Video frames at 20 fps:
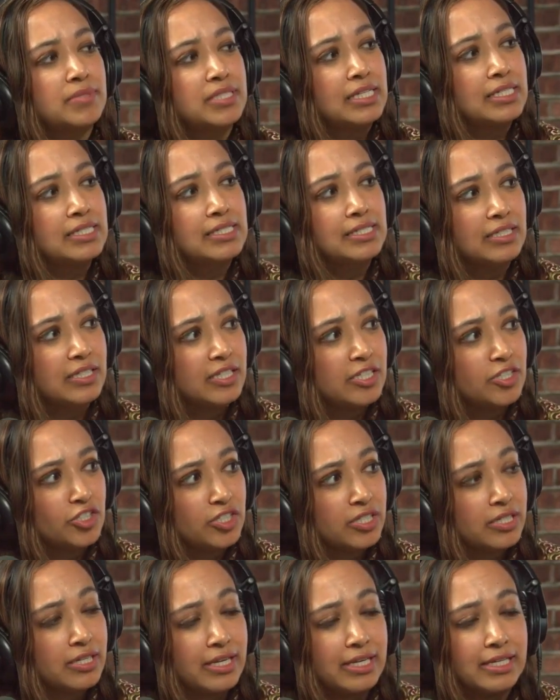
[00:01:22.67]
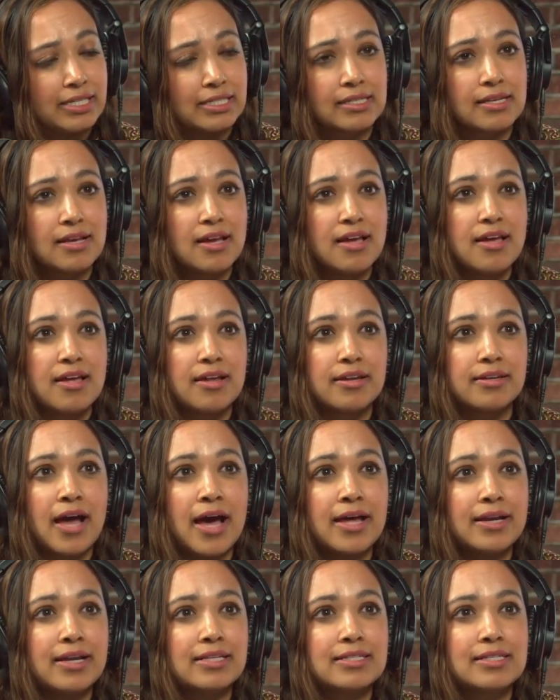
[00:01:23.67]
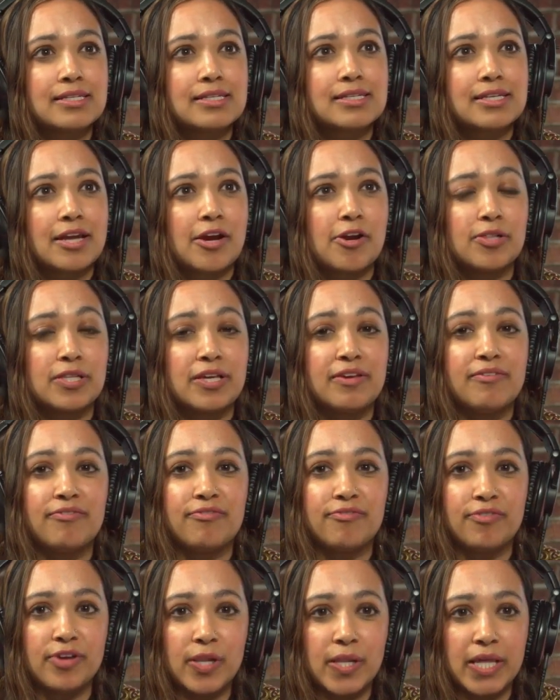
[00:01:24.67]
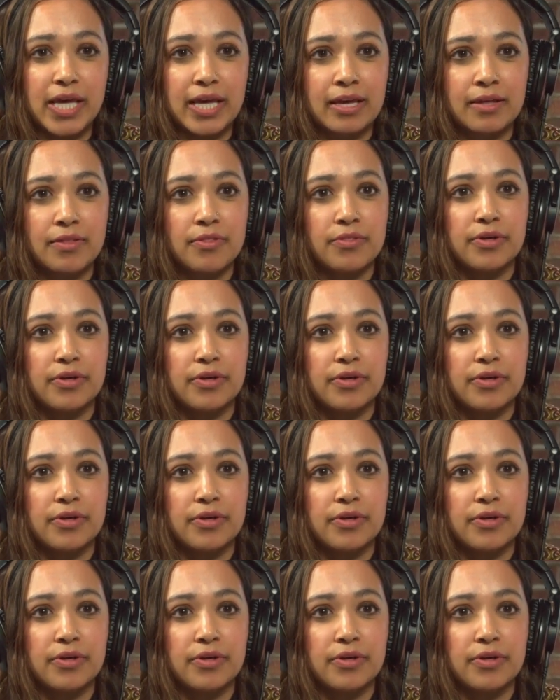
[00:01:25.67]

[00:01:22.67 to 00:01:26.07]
insulation is not necessarily filling